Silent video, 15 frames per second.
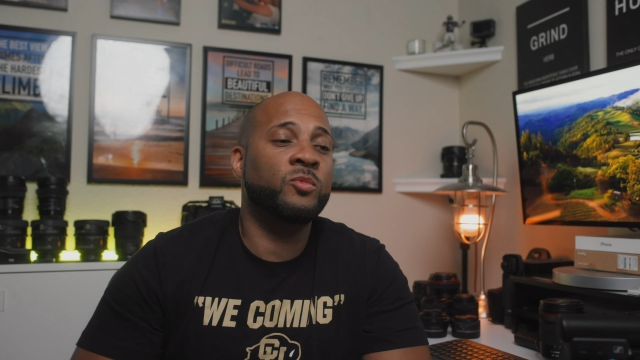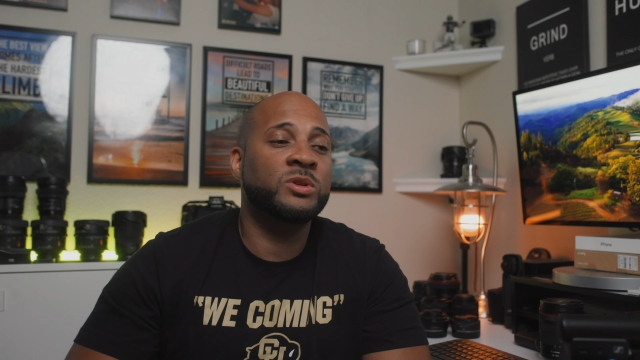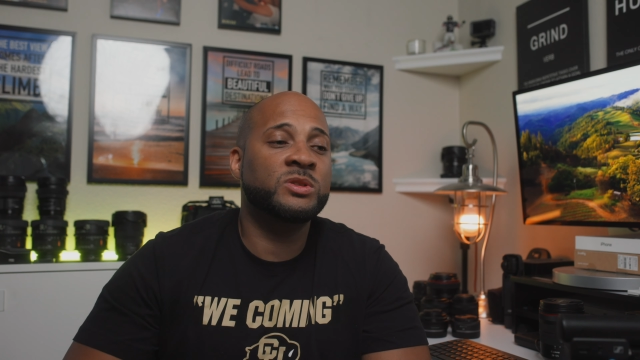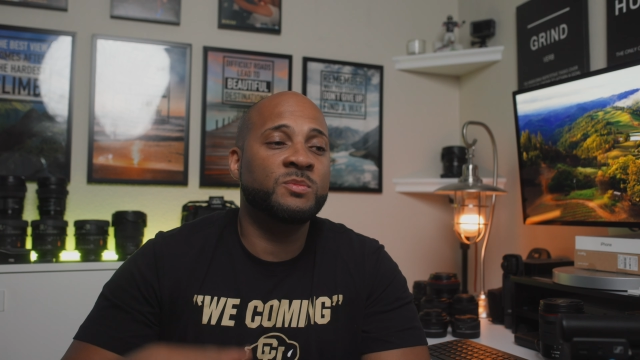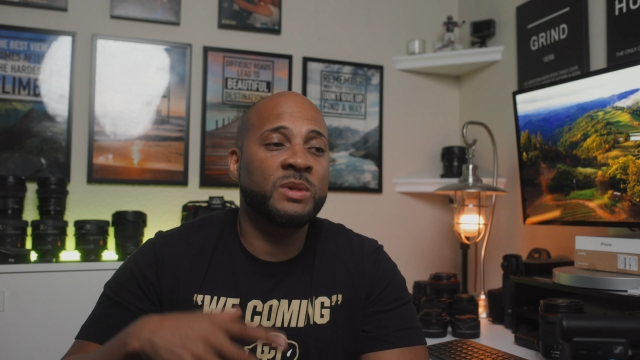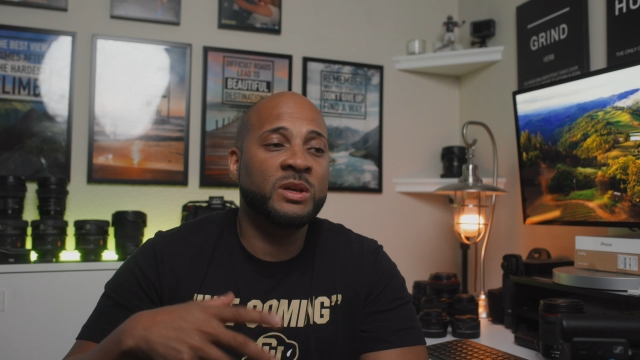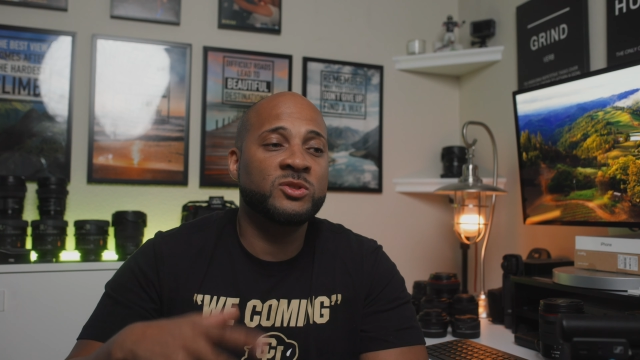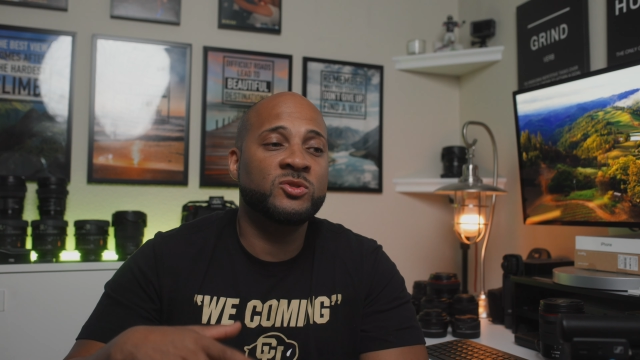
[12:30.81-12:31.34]

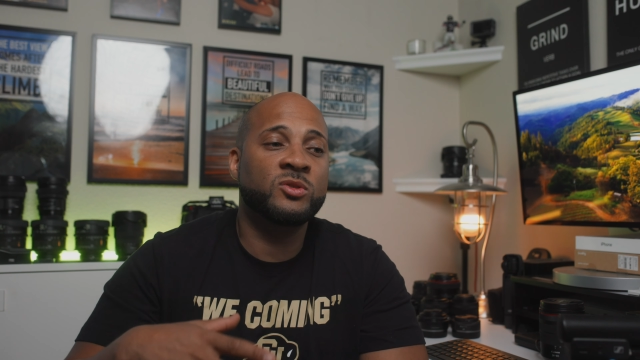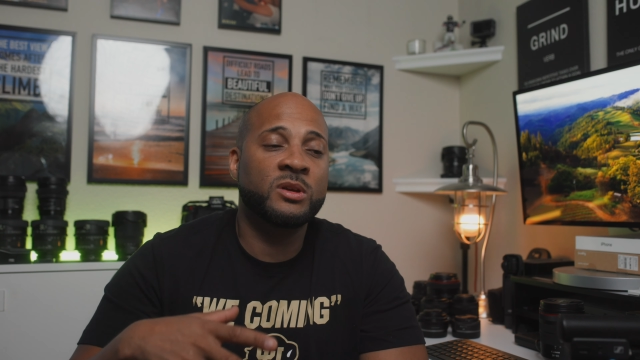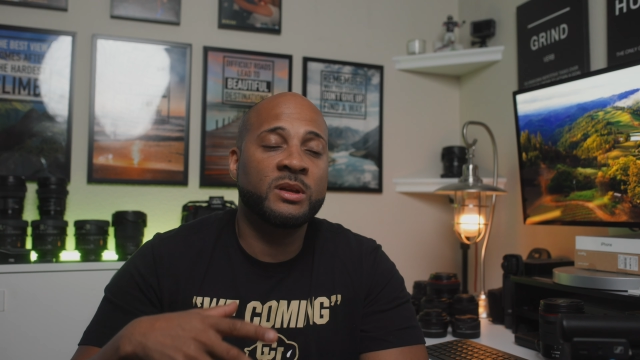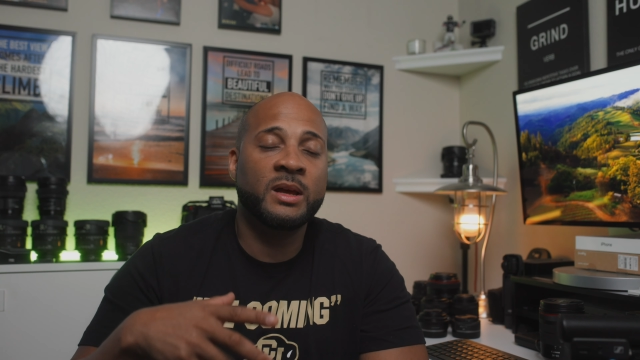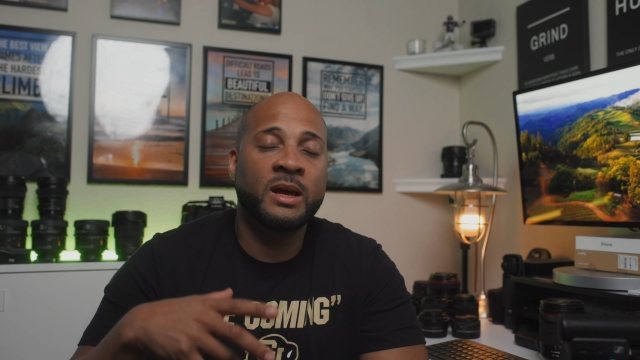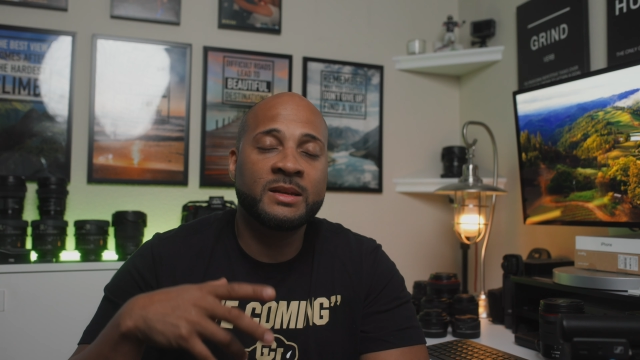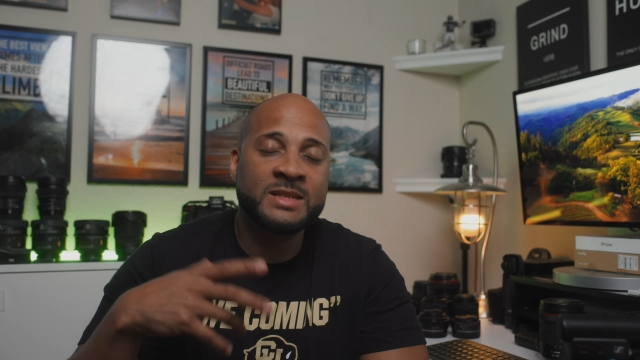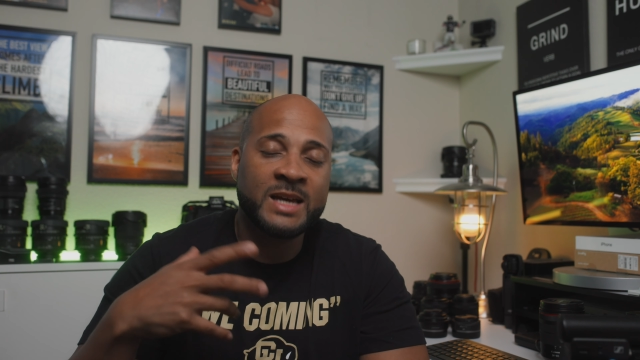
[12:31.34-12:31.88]
which means you
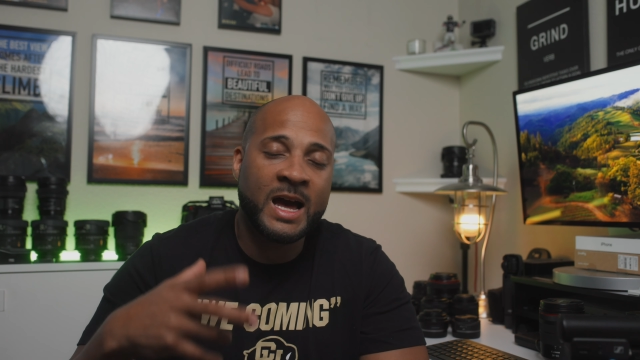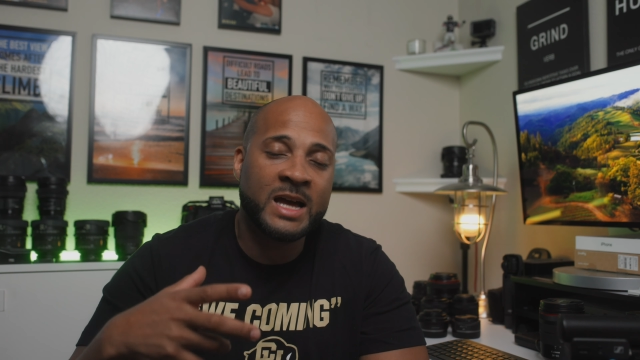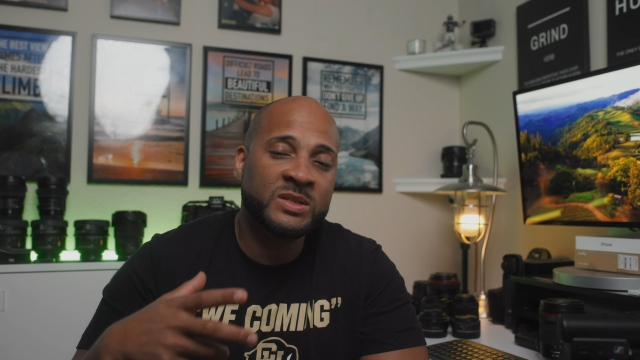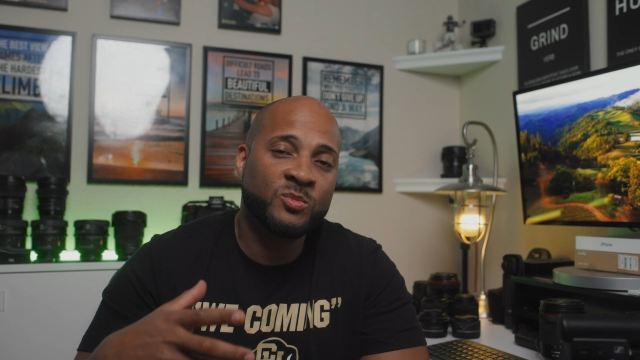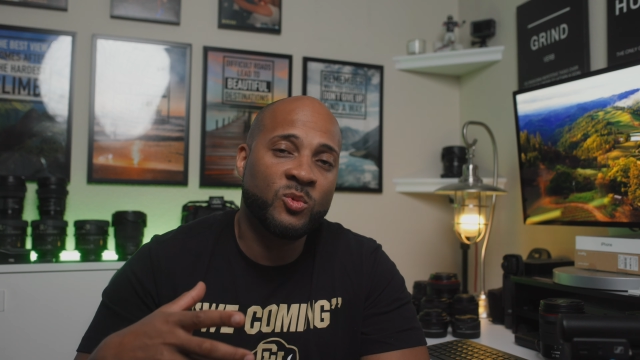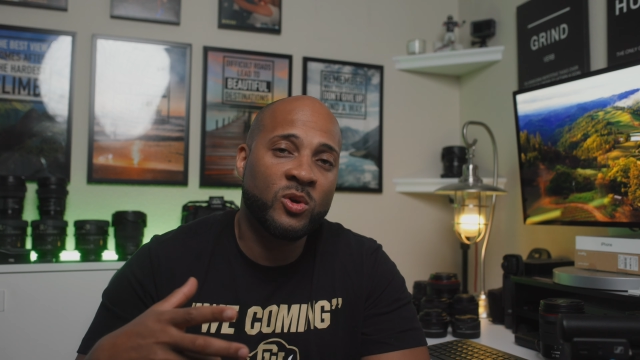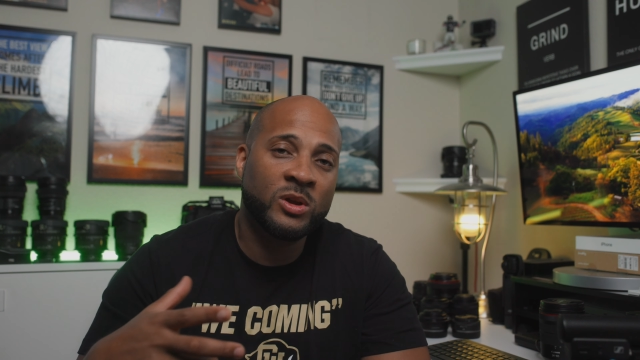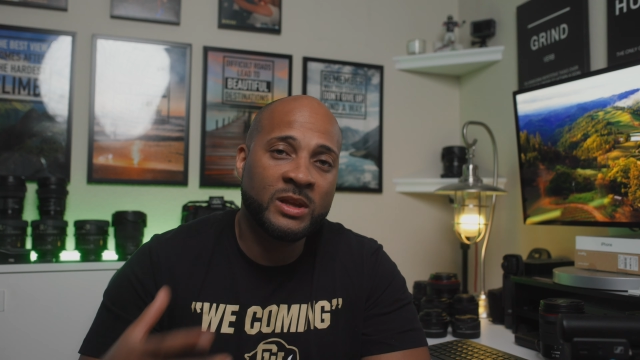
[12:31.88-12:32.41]
can
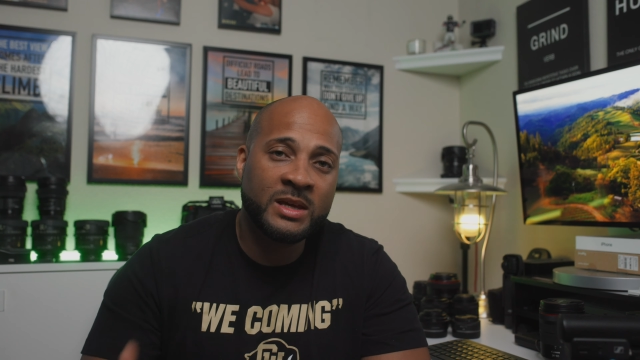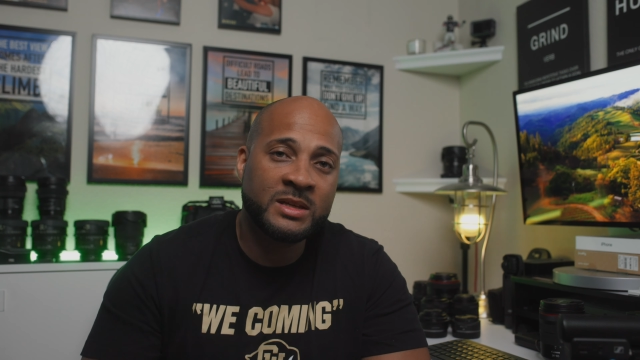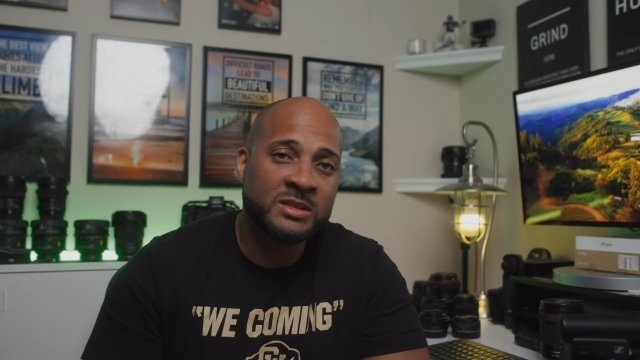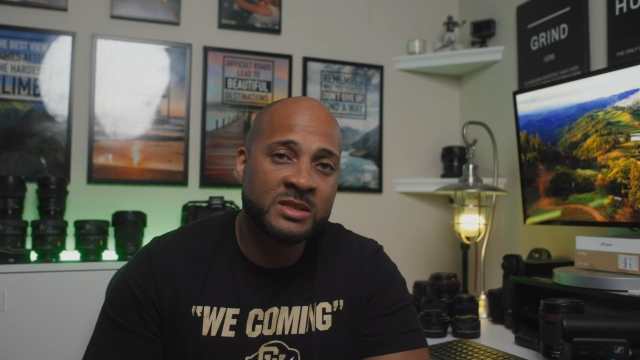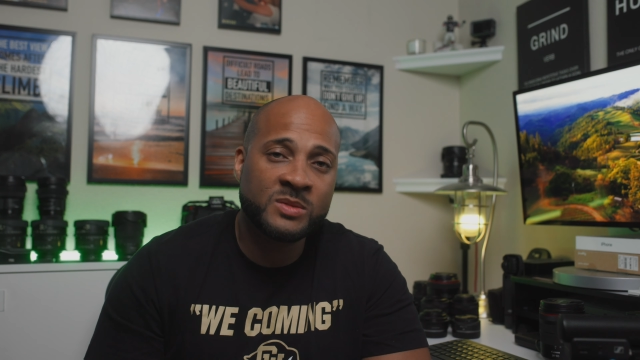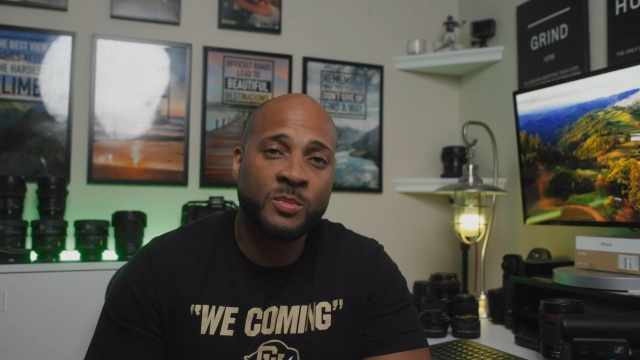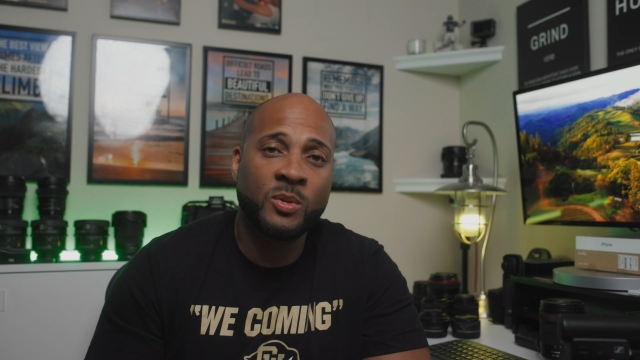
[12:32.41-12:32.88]
attach more lenses.